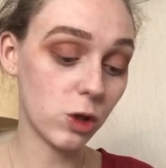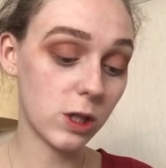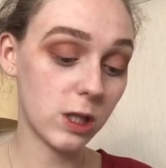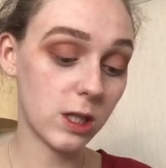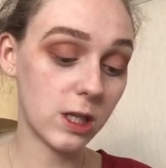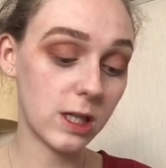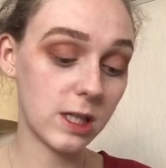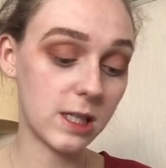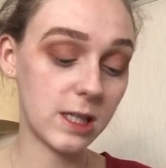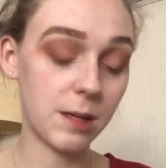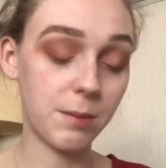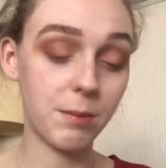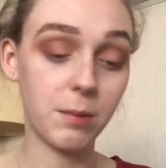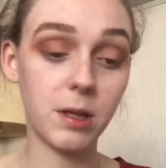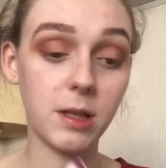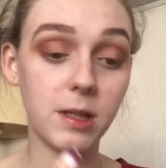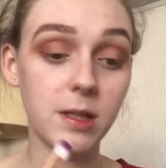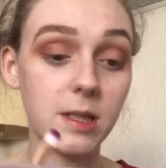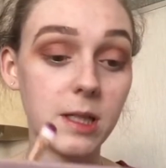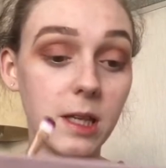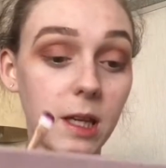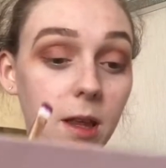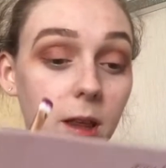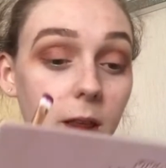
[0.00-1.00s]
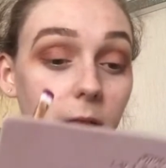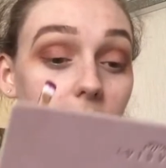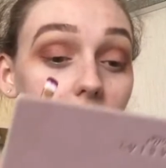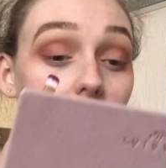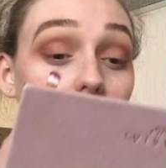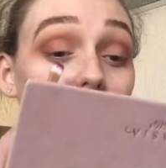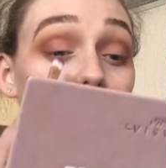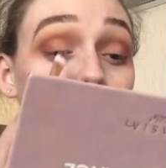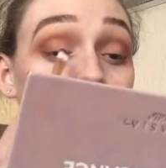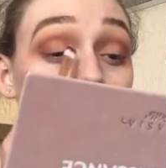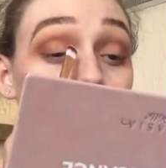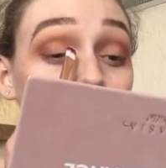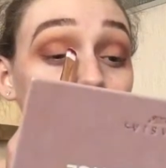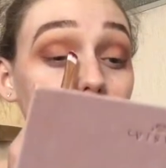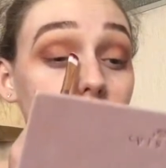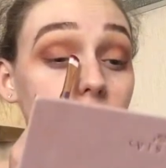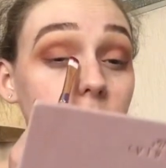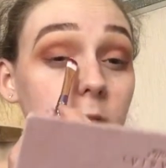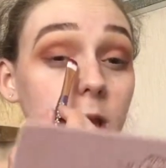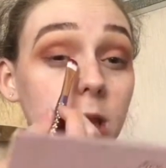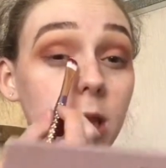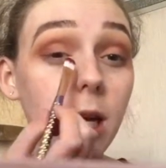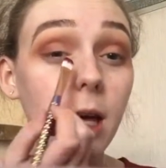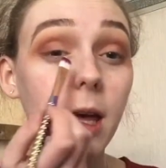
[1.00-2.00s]
using the same concealer that I
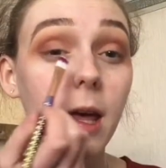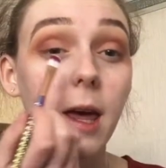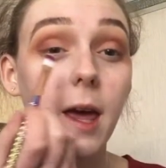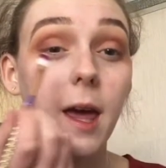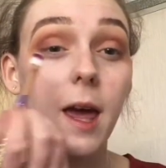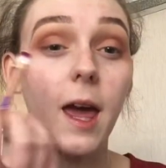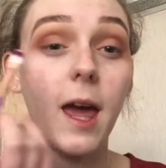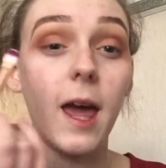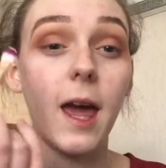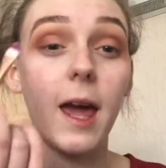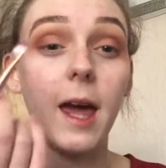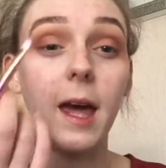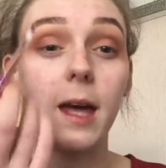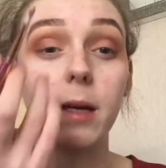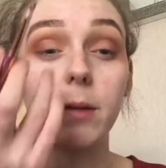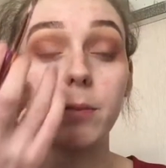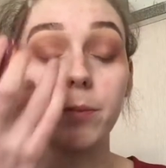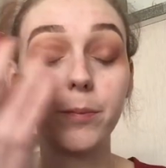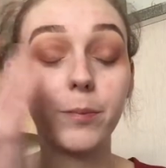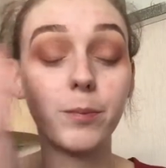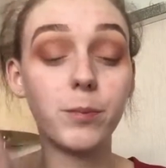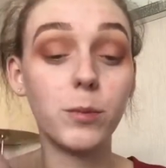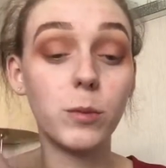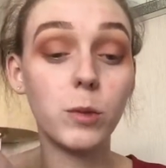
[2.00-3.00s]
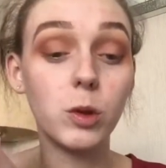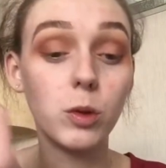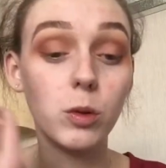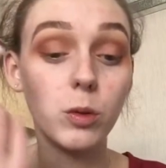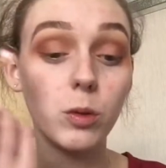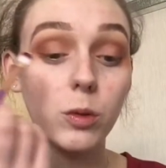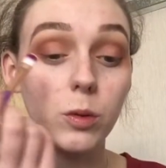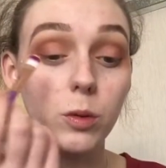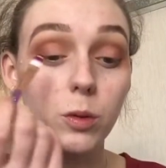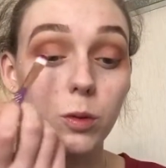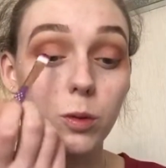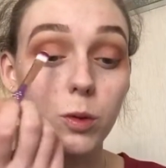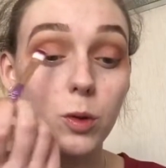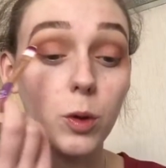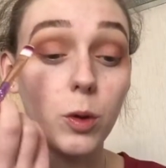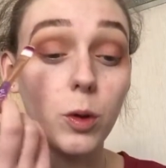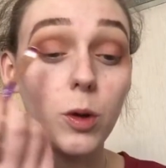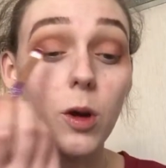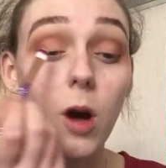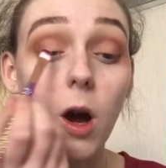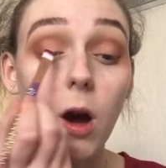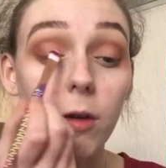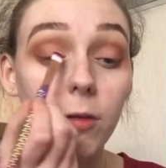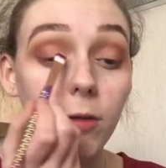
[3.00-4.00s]
used
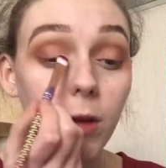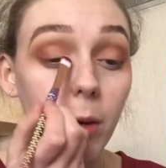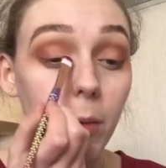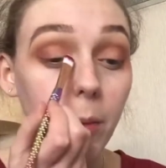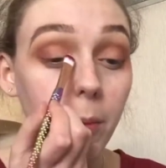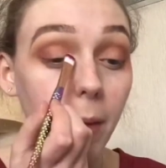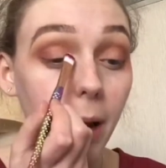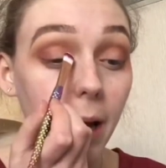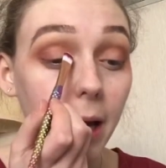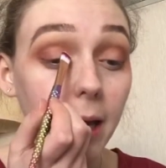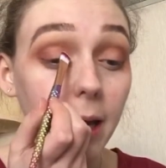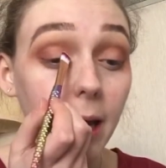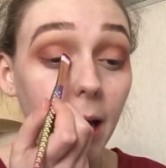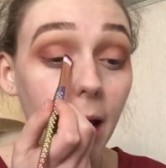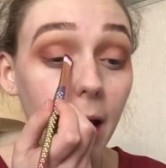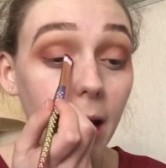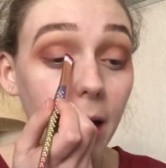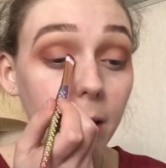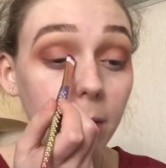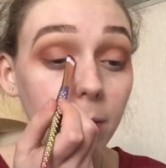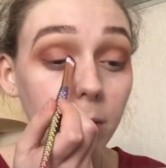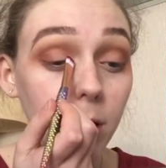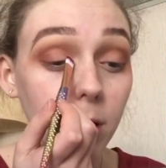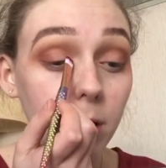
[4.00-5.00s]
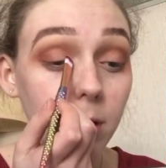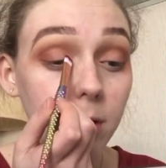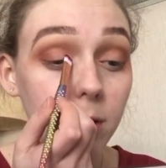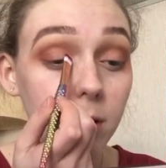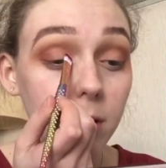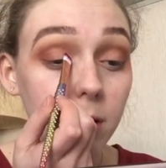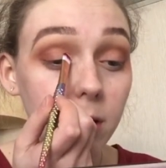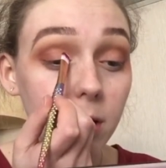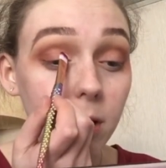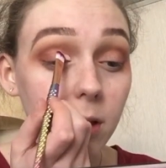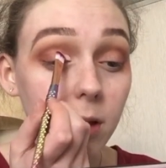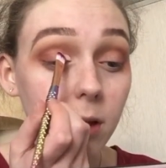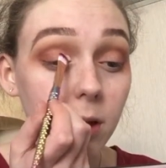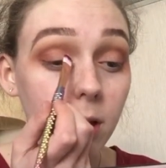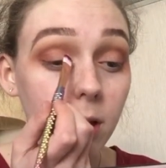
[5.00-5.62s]
to carve out my eyebrows.